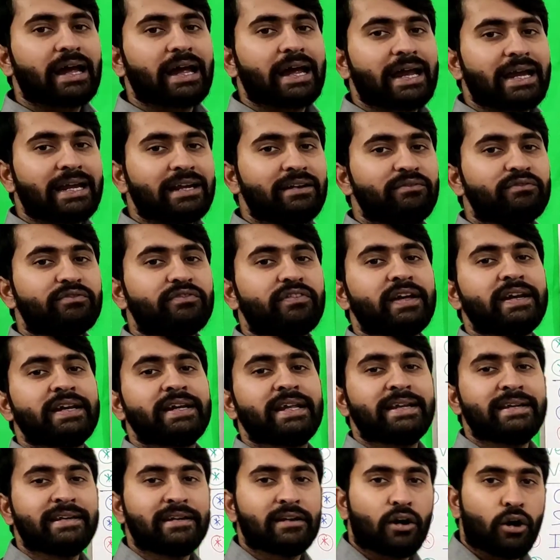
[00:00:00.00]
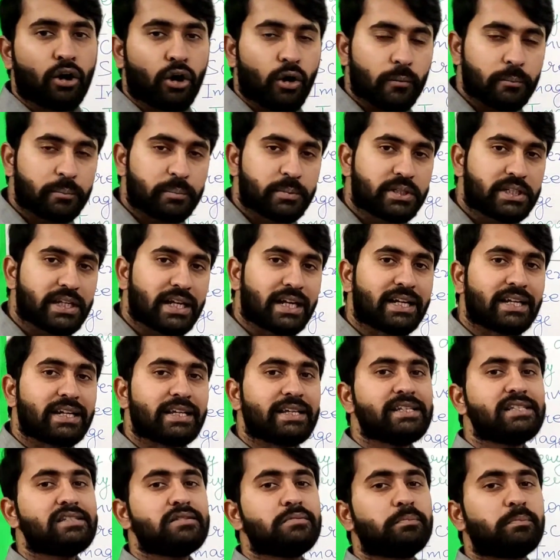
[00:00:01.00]
And when an object
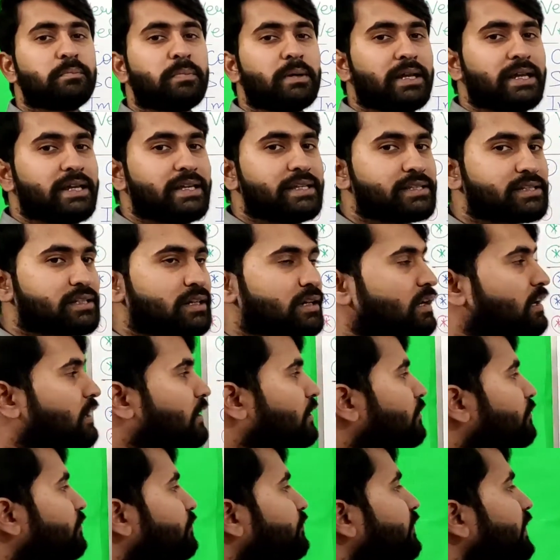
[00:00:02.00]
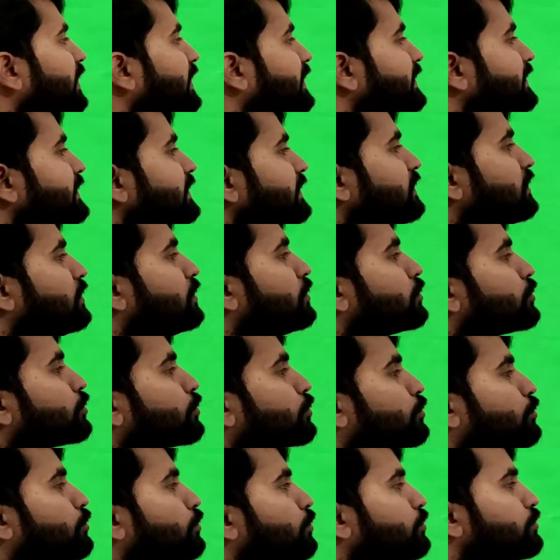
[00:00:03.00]
is placed very
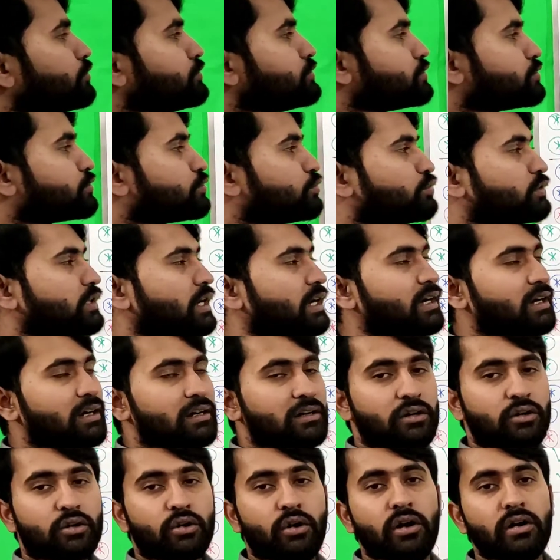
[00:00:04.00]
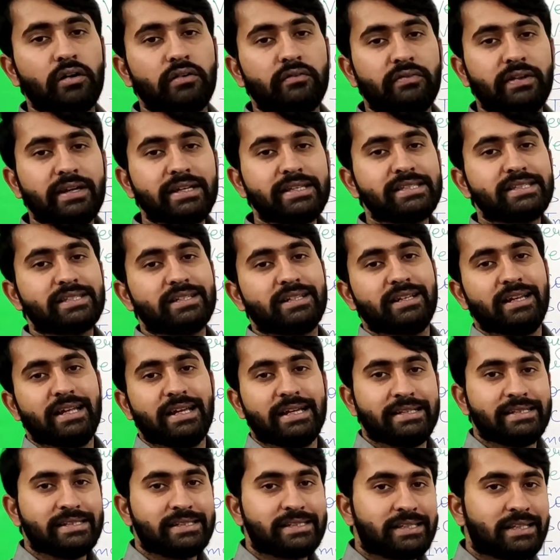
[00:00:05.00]
close to the convex
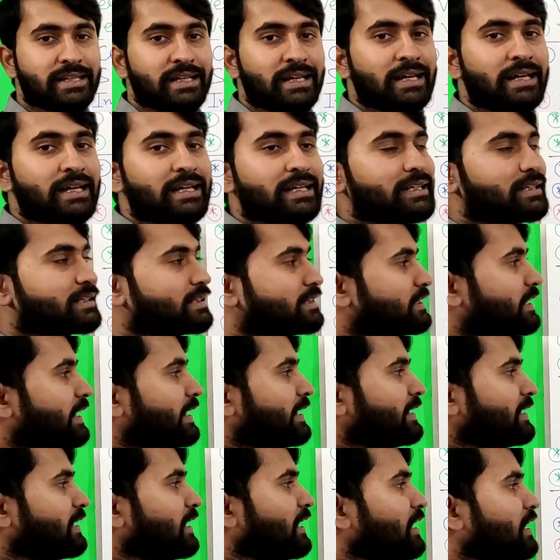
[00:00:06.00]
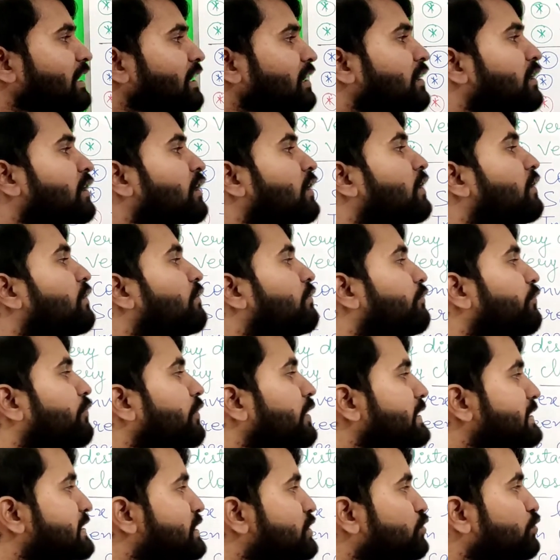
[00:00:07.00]
lens, then a
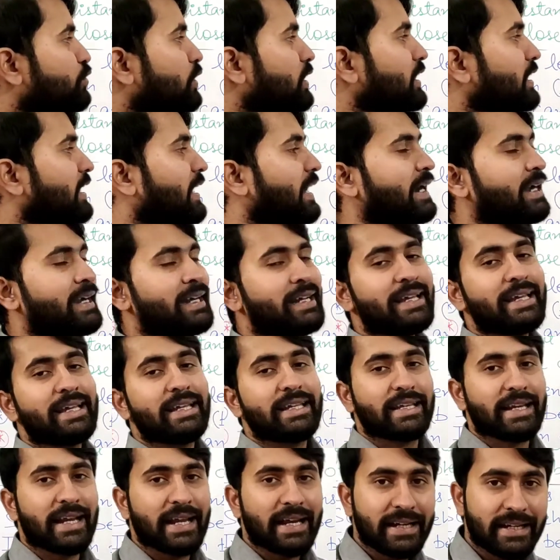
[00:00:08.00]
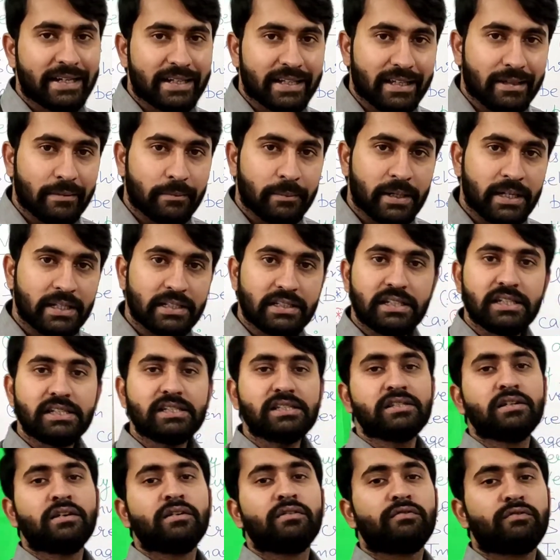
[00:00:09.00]
virtual and erect image
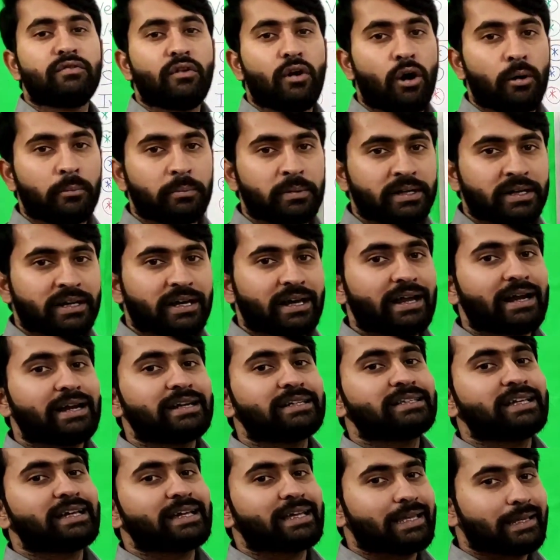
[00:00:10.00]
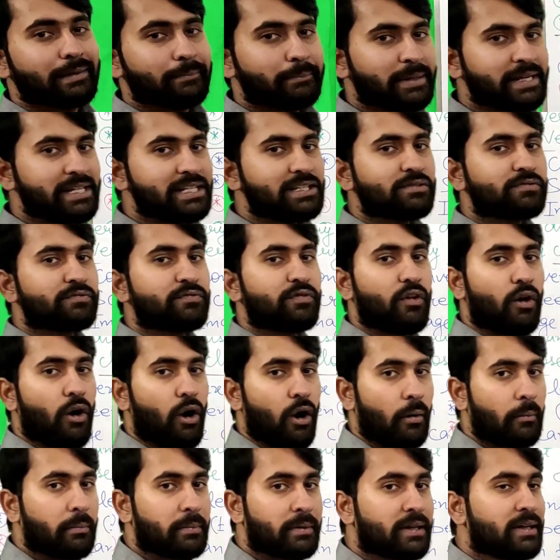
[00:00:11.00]
is formed, and the image
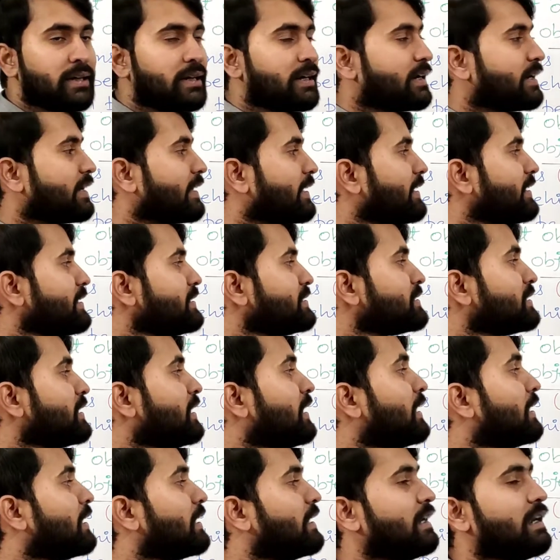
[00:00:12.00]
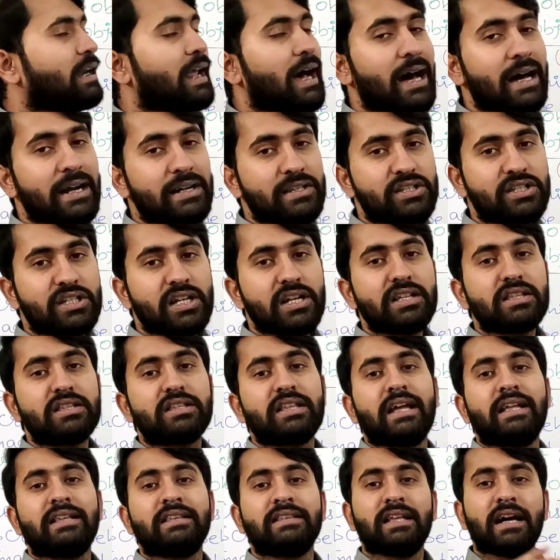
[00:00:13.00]
formed is larger
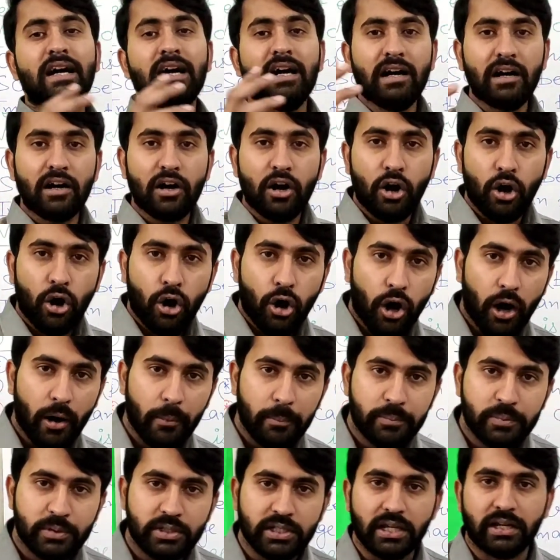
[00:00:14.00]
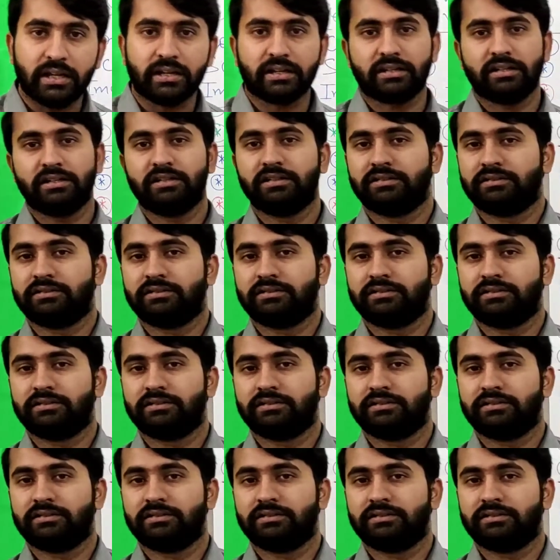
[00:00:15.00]
than the object.